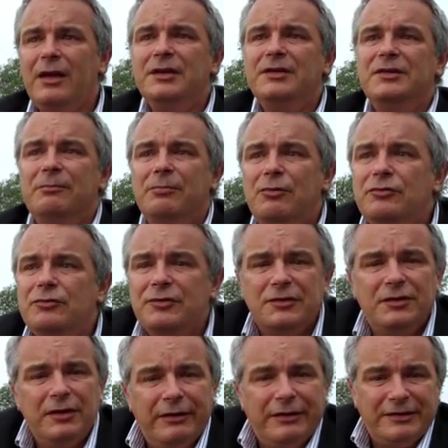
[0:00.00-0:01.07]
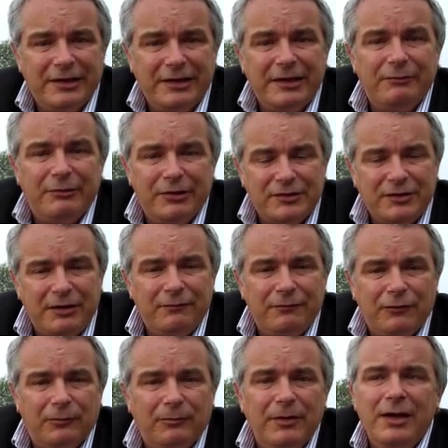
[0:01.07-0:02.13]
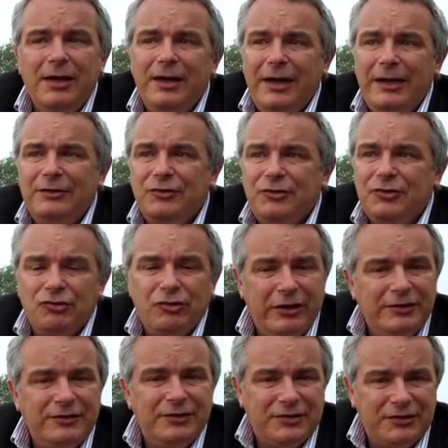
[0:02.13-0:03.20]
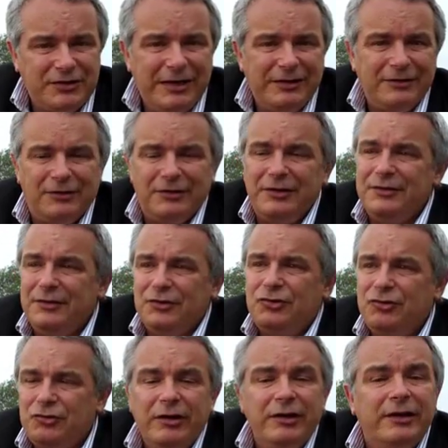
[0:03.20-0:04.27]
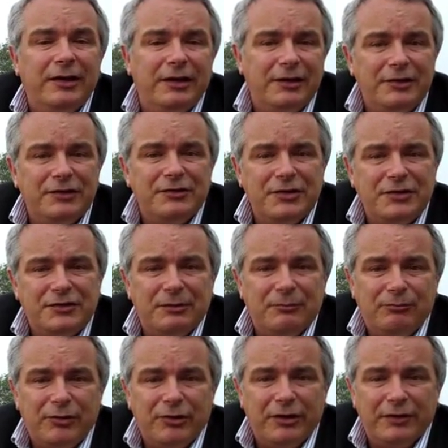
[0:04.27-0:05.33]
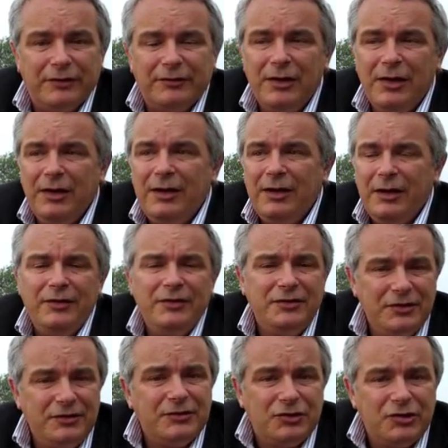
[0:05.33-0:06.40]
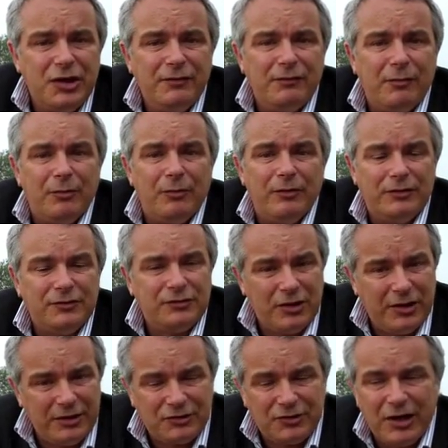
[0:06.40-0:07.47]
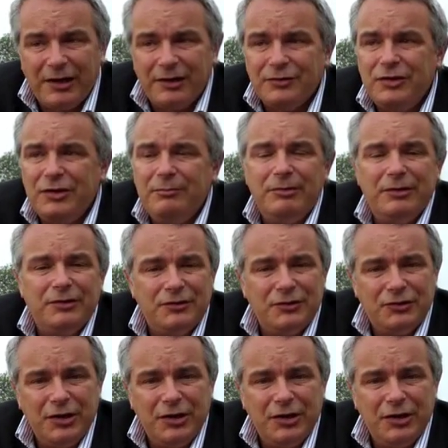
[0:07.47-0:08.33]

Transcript: it's important to know exactly where it's come from and to try to standardise it, to try and get a consistent product. And this is achievable. It's challenging, but it's